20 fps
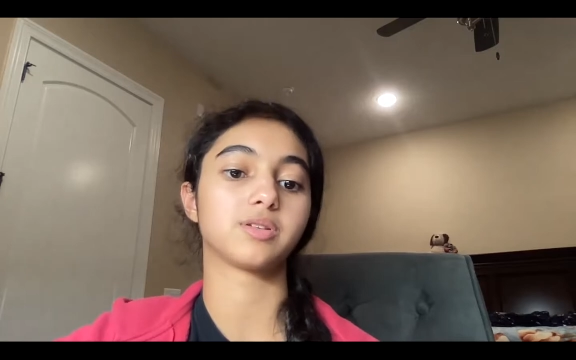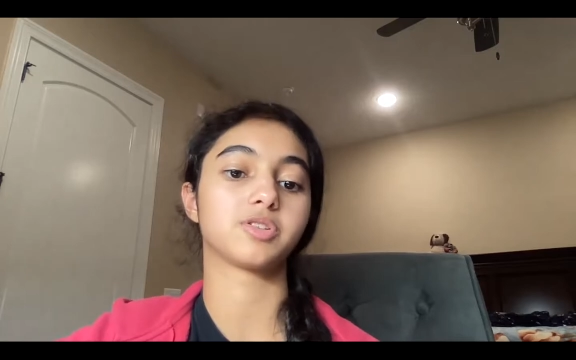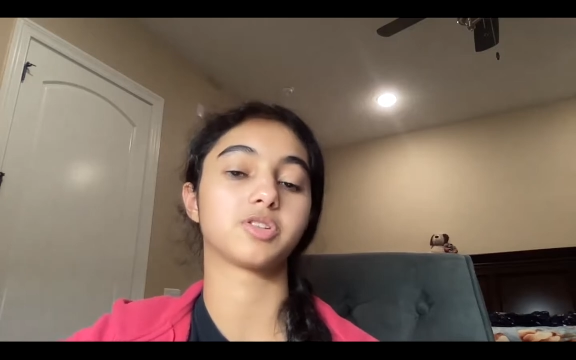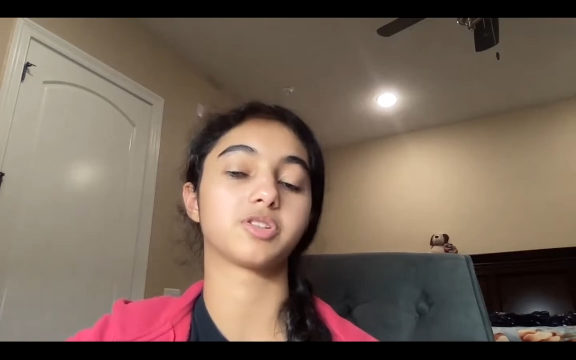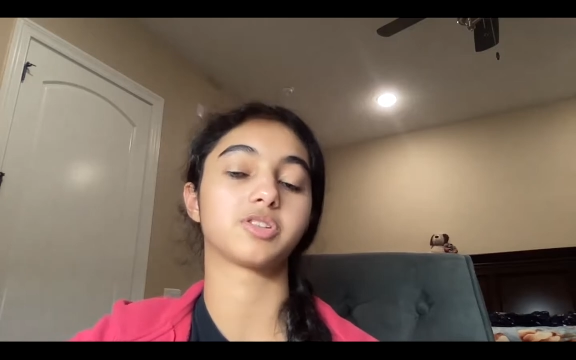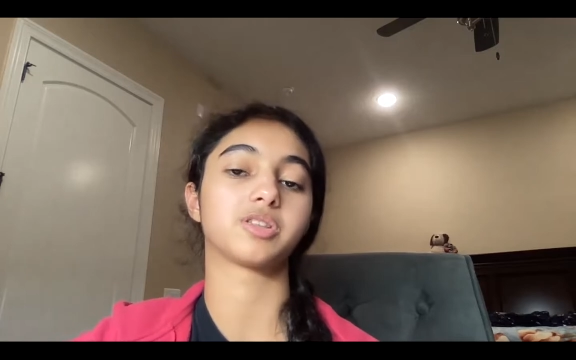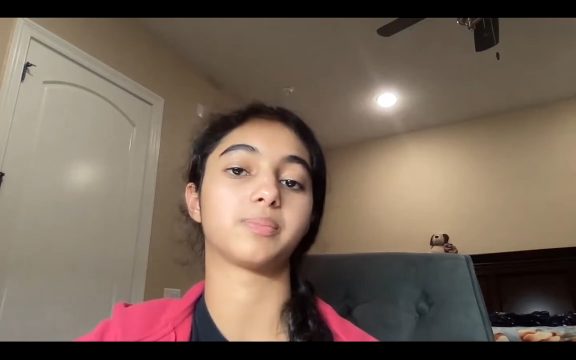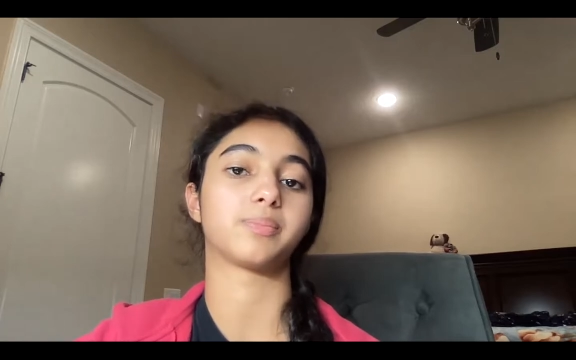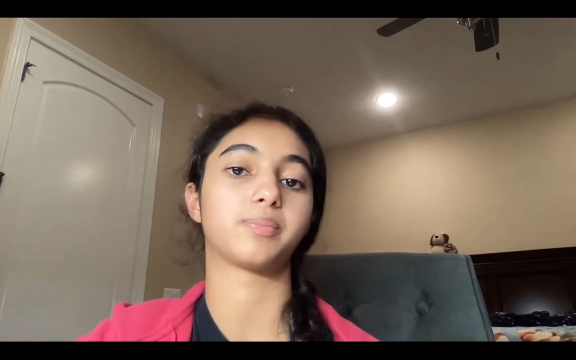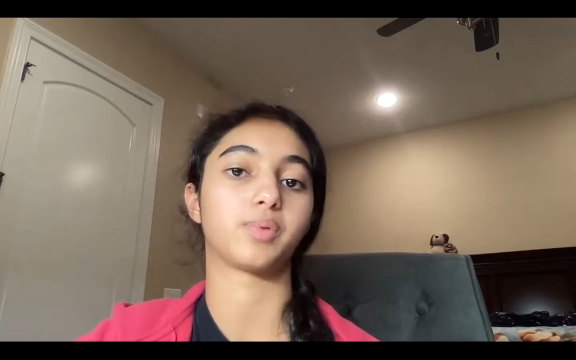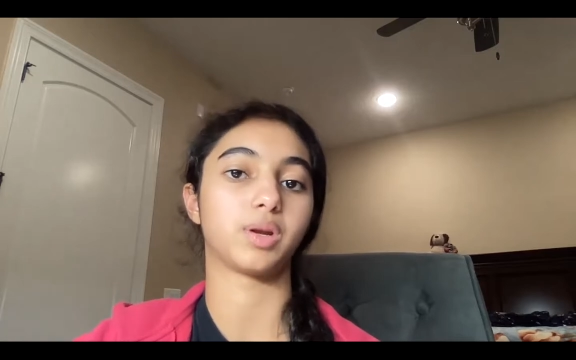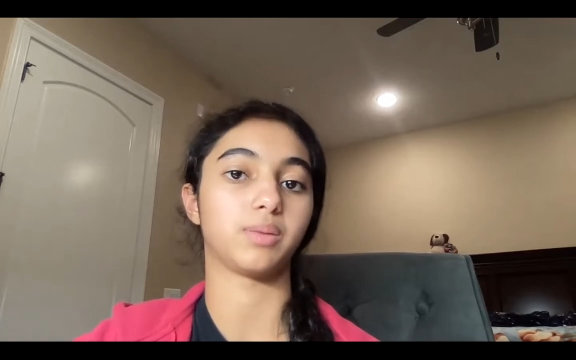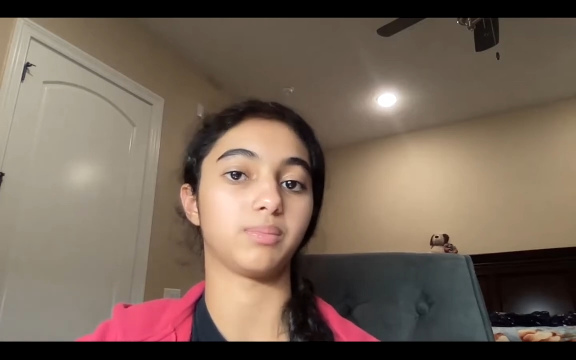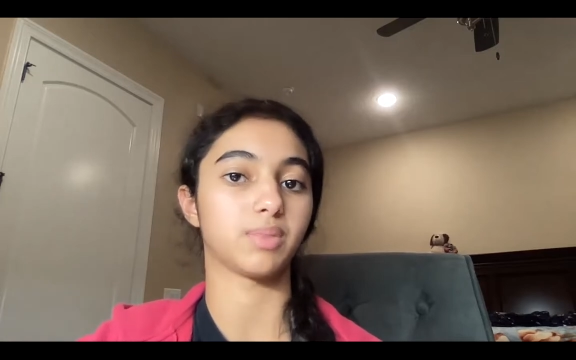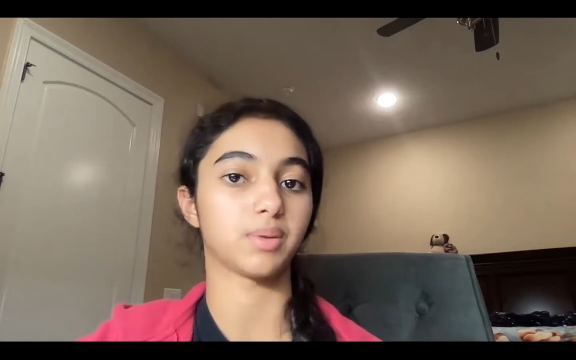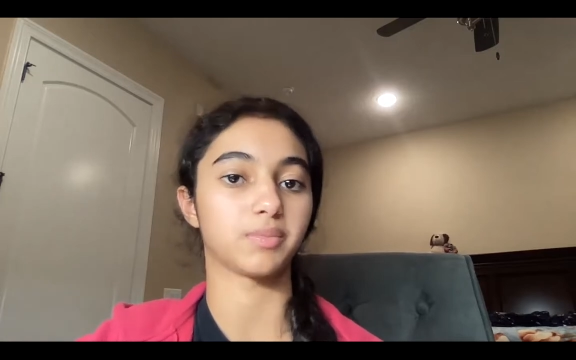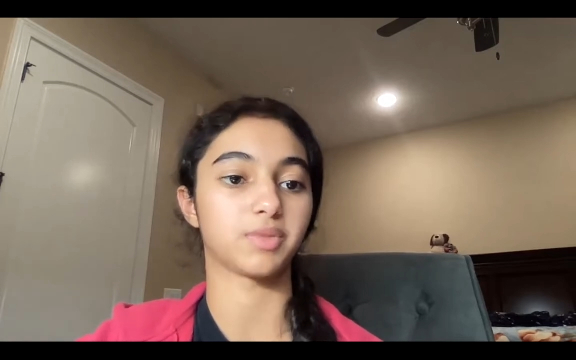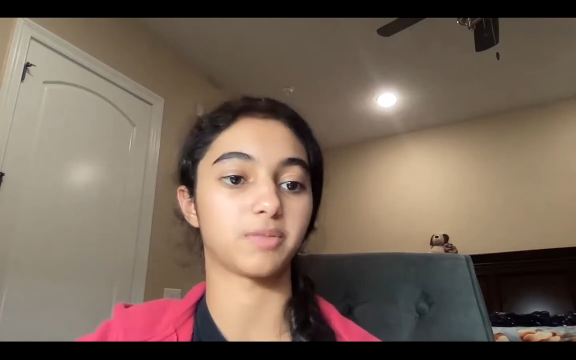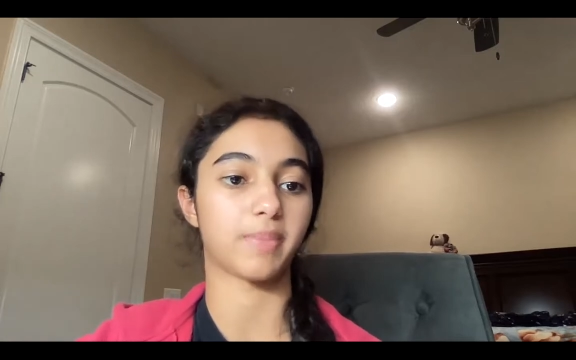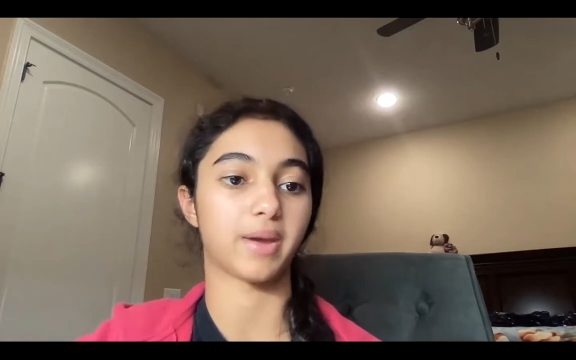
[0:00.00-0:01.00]
is just a
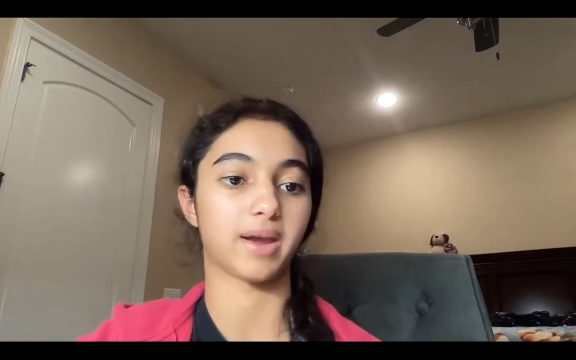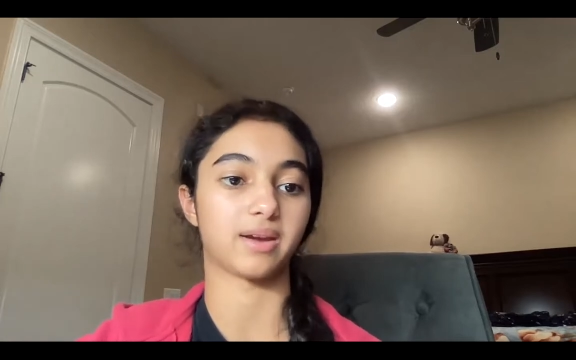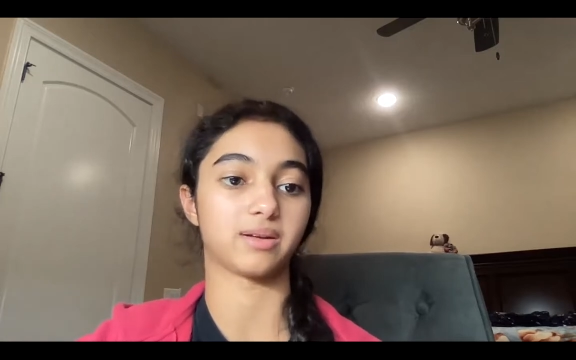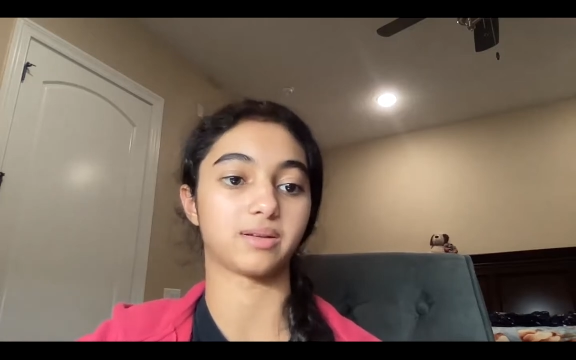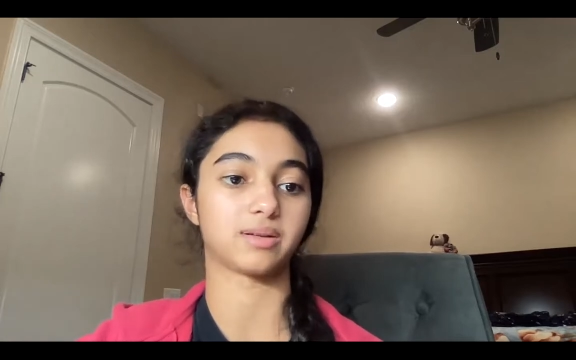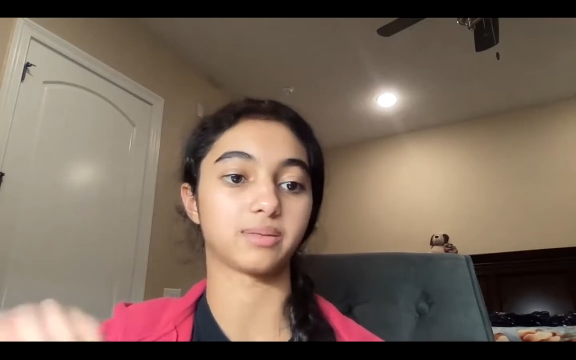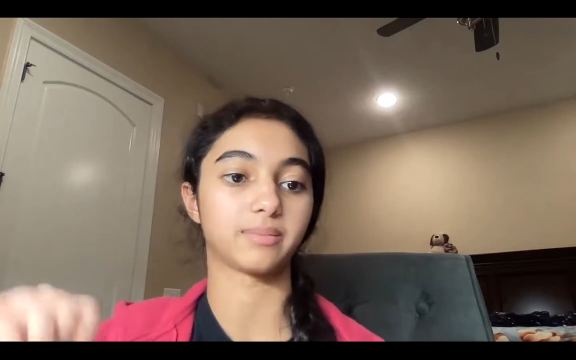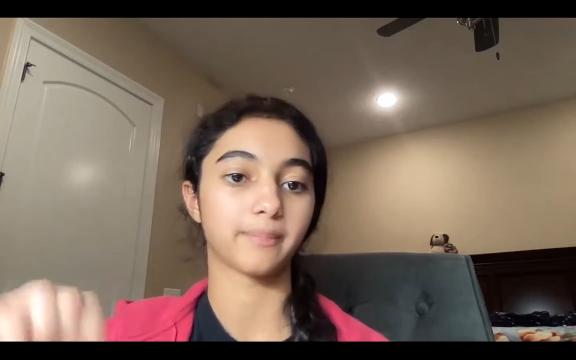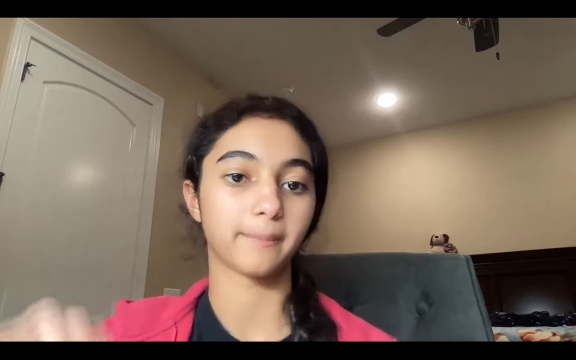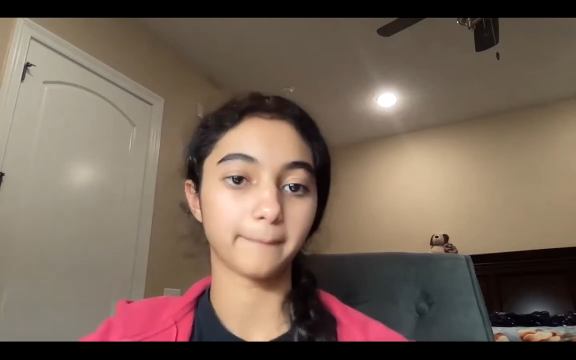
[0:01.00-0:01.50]
premium spent.